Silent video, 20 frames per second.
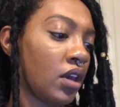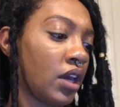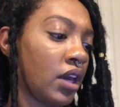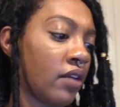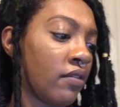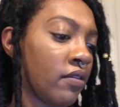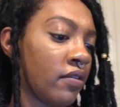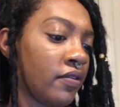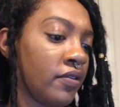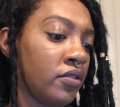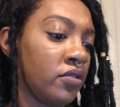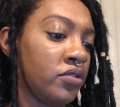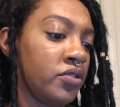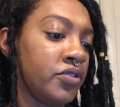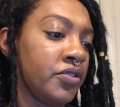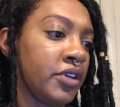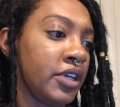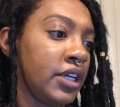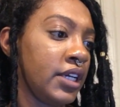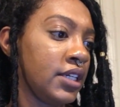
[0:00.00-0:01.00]
have a few
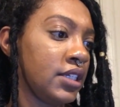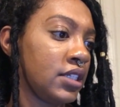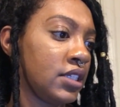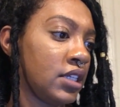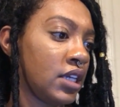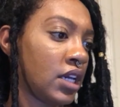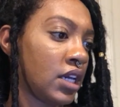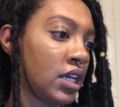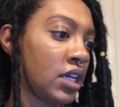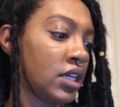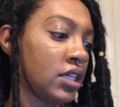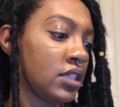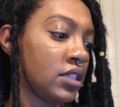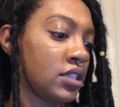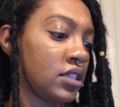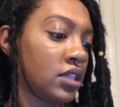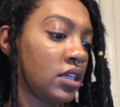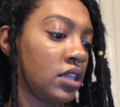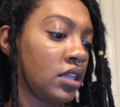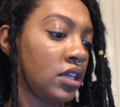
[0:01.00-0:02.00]
drinks,
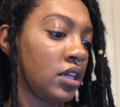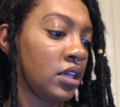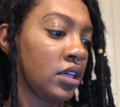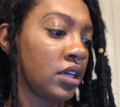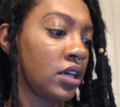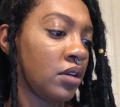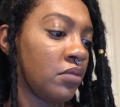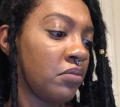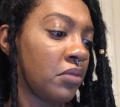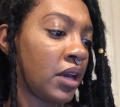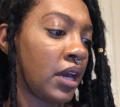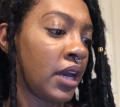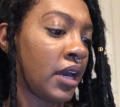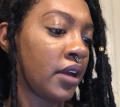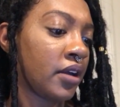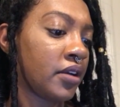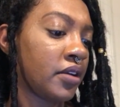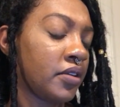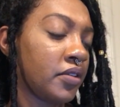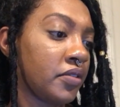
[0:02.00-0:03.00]
dance, and then come
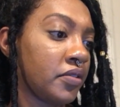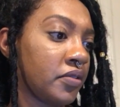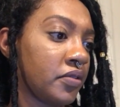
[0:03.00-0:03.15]
back.